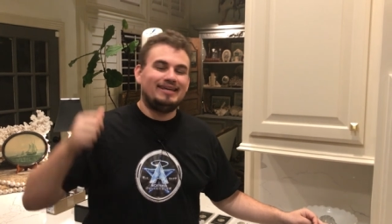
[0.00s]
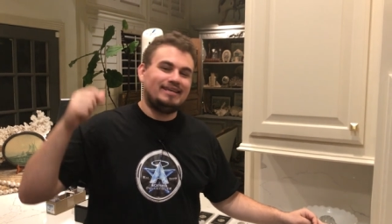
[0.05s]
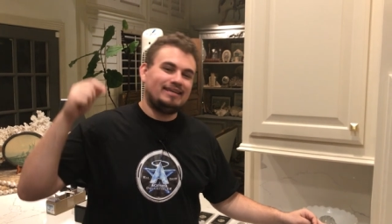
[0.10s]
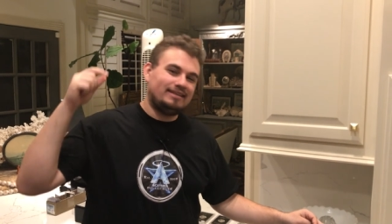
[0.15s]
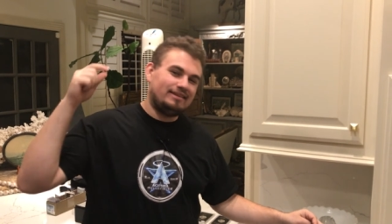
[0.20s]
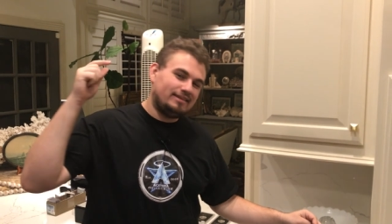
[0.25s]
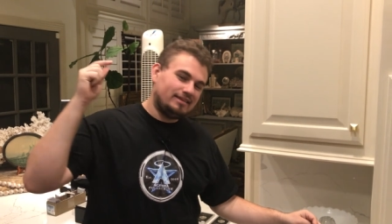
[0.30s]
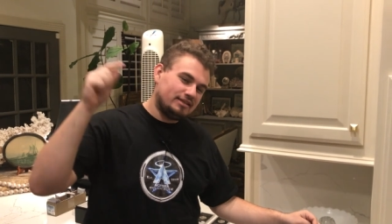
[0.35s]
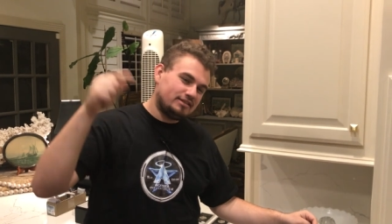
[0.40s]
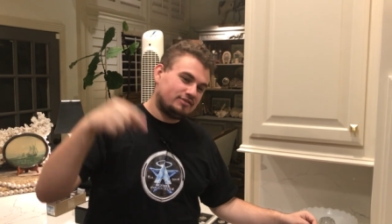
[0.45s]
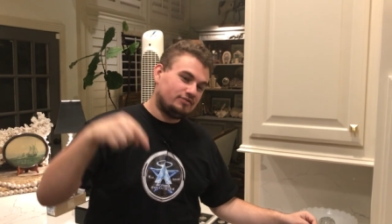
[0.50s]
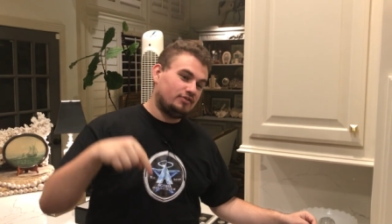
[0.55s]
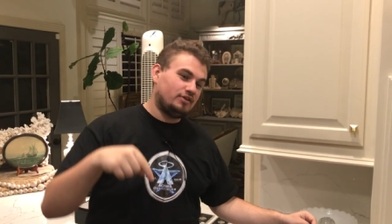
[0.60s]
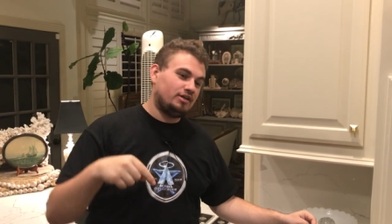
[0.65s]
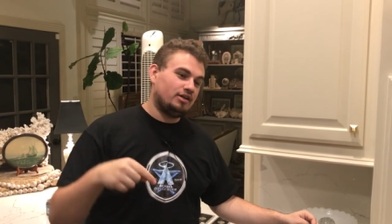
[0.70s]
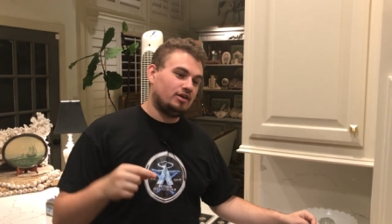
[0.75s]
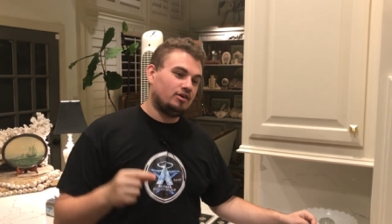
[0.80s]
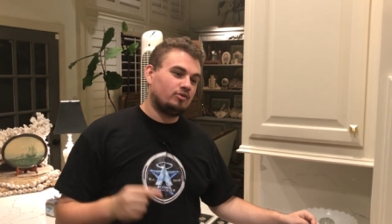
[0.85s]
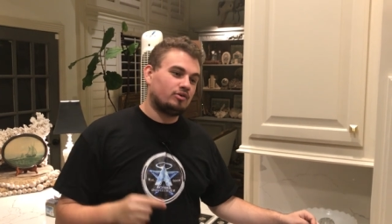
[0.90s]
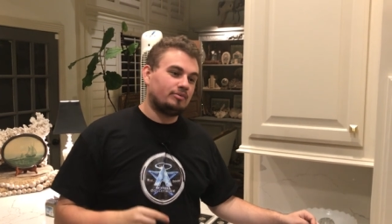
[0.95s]
In this
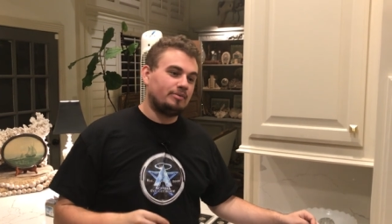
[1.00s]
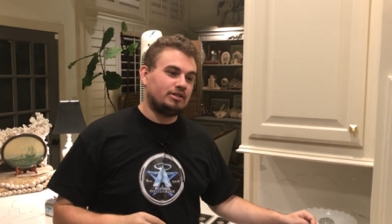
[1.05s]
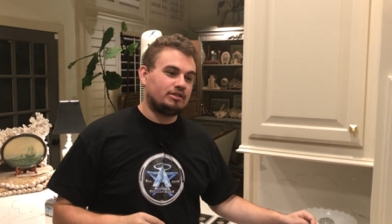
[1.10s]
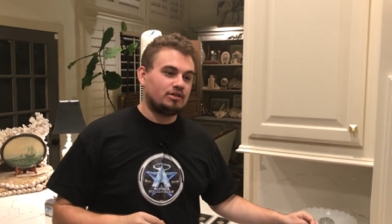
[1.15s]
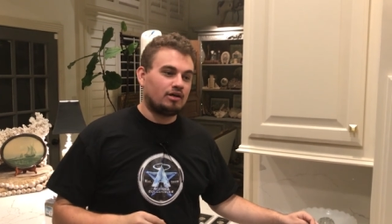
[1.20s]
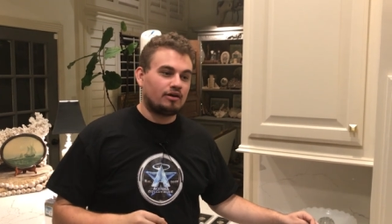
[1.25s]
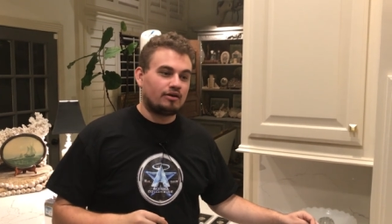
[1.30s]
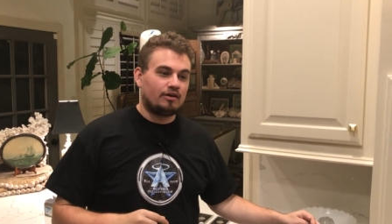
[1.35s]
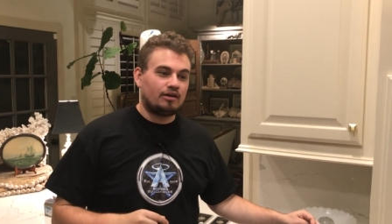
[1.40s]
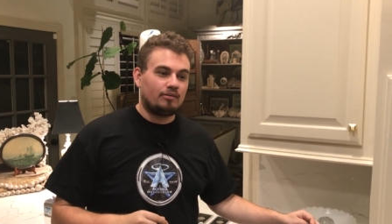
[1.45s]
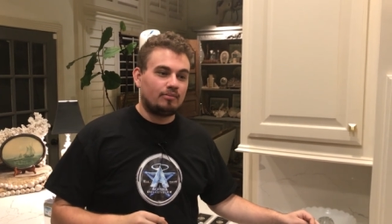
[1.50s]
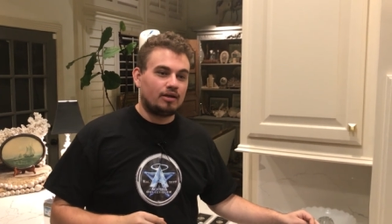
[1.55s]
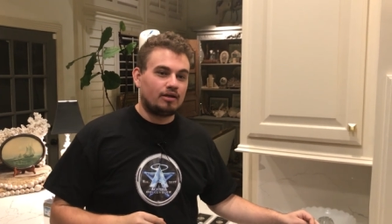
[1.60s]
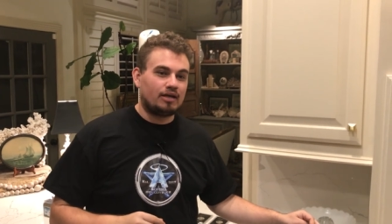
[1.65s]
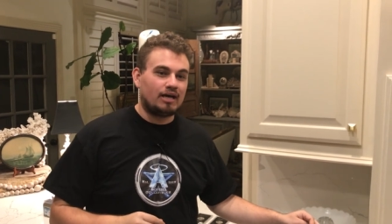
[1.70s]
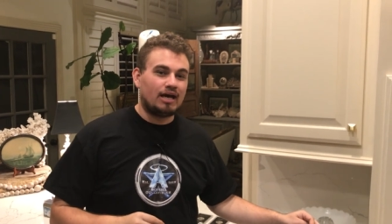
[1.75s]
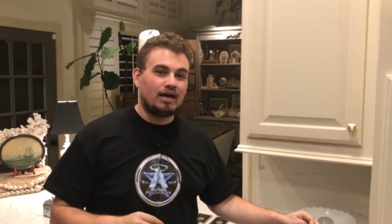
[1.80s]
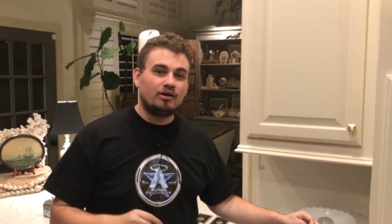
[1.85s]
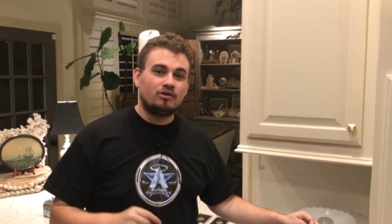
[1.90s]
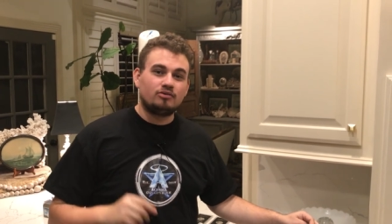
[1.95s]
video, we're going to be talking
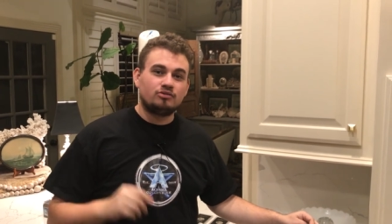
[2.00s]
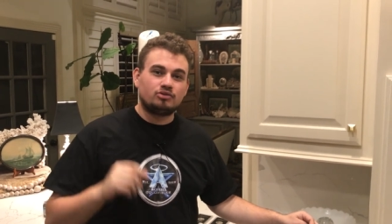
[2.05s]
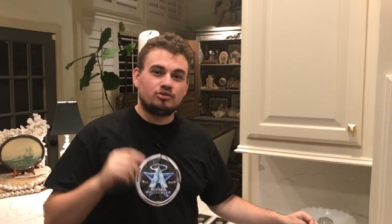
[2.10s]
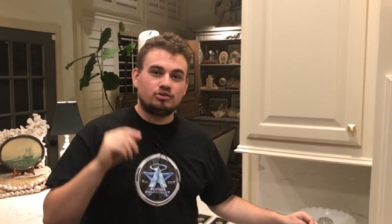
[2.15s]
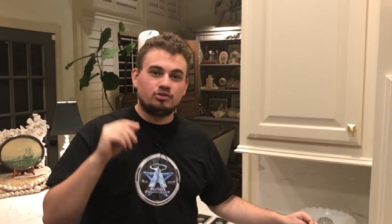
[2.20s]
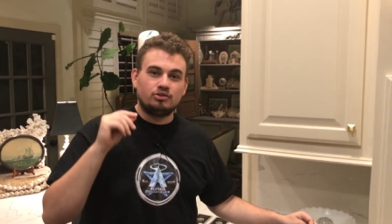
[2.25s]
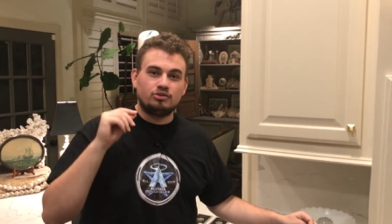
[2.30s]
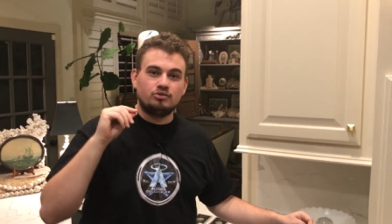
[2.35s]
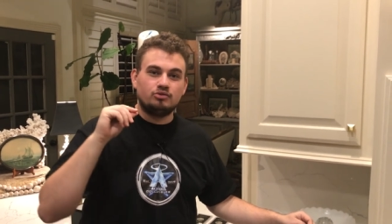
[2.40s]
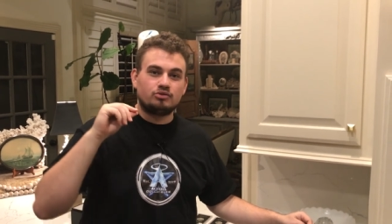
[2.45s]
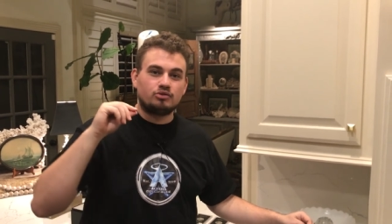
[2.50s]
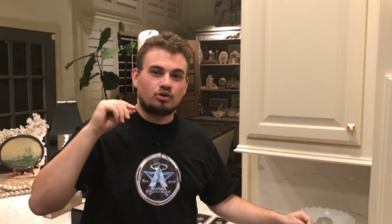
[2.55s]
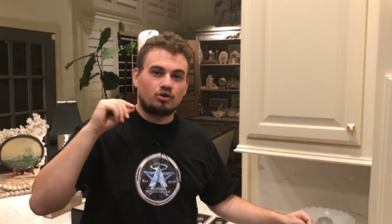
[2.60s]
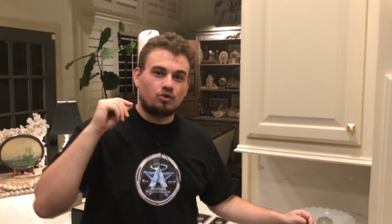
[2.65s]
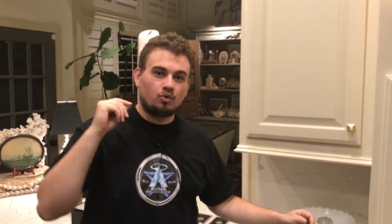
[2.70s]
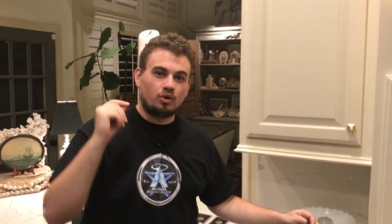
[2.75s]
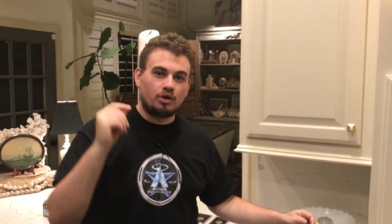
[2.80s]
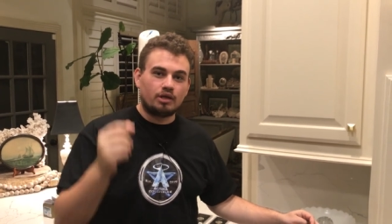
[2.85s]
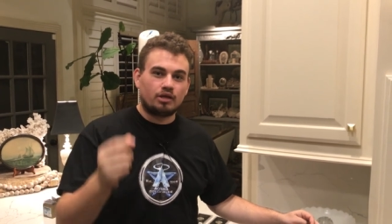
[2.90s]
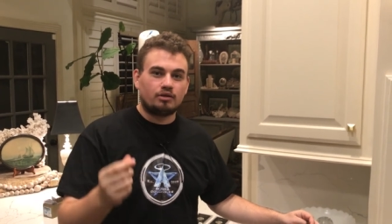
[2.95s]
about how to lose a
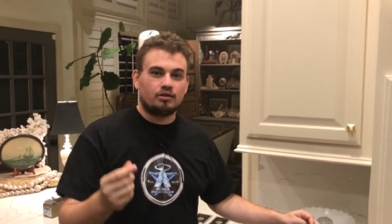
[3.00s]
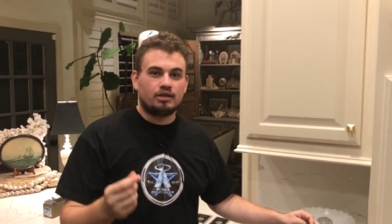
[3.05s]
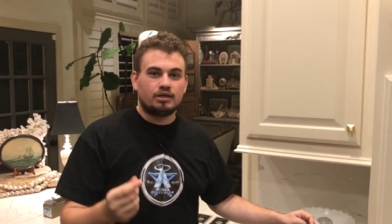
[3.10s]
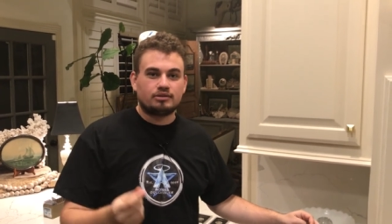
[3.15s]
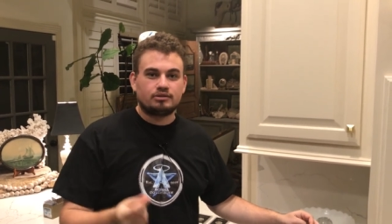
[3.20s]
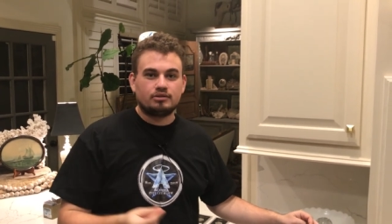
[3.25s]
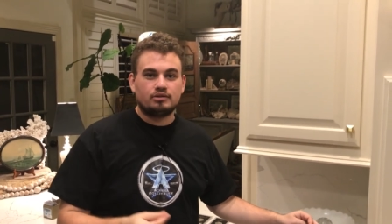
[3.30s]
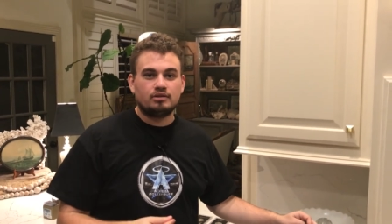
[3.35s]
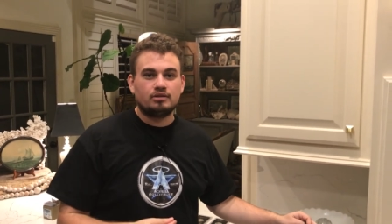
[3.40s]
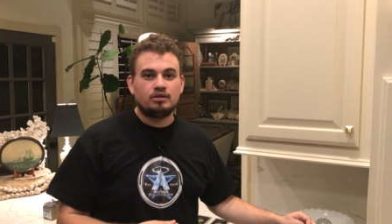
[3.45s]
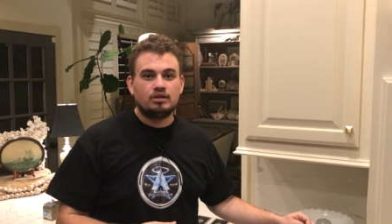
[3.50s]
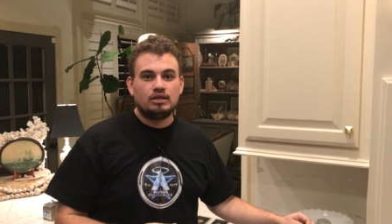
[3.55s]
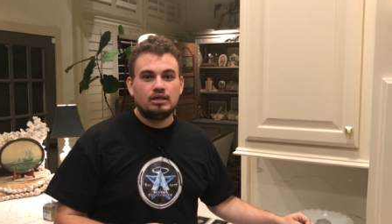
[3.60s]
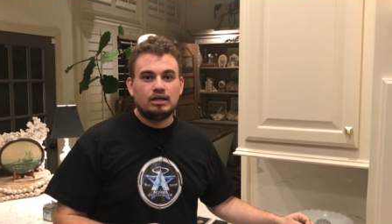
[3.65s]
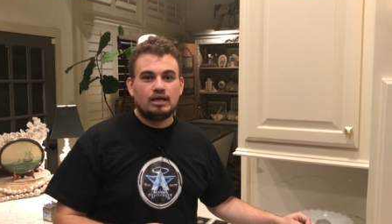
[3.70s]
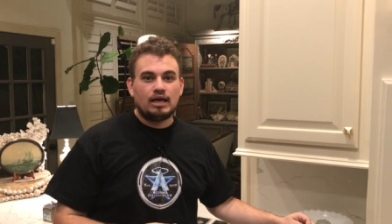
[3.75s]
coin collector